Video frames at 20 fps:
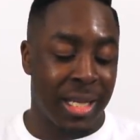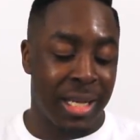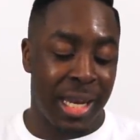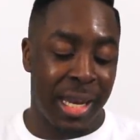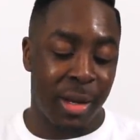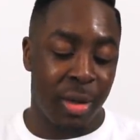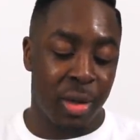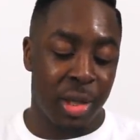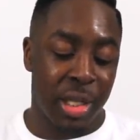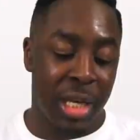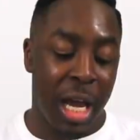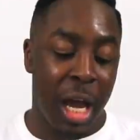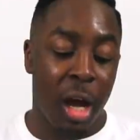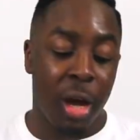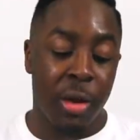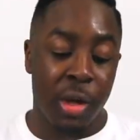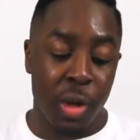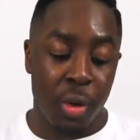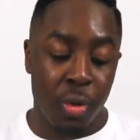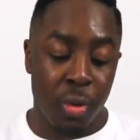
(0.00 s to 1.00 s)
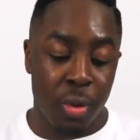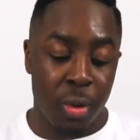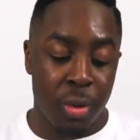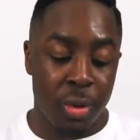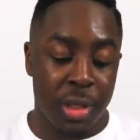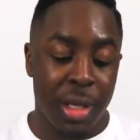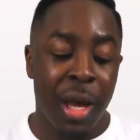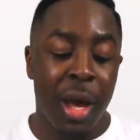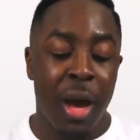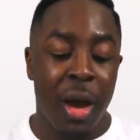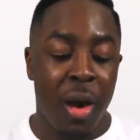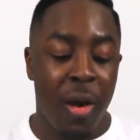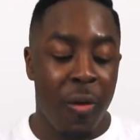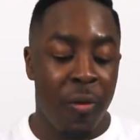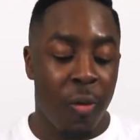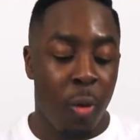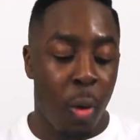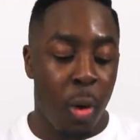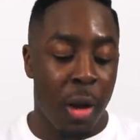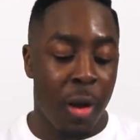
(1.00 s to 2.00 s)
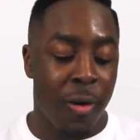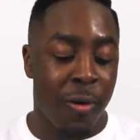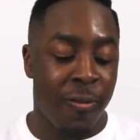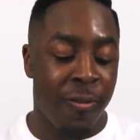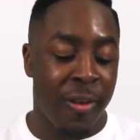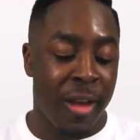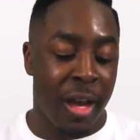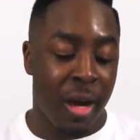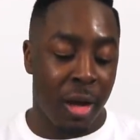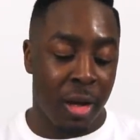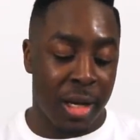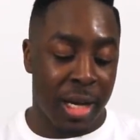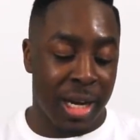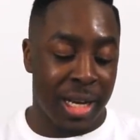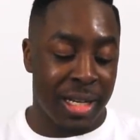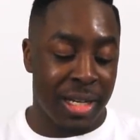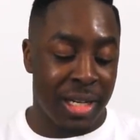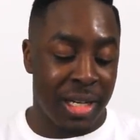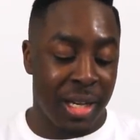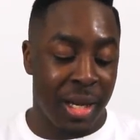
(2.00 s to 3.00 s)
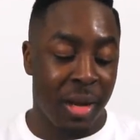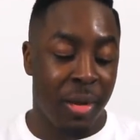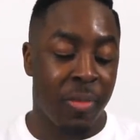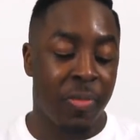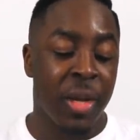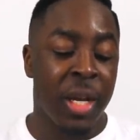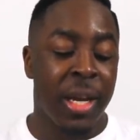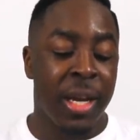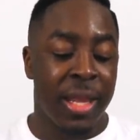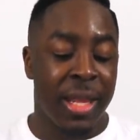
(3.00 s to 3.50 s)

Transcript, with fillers: neither shall the cruse of oil fail until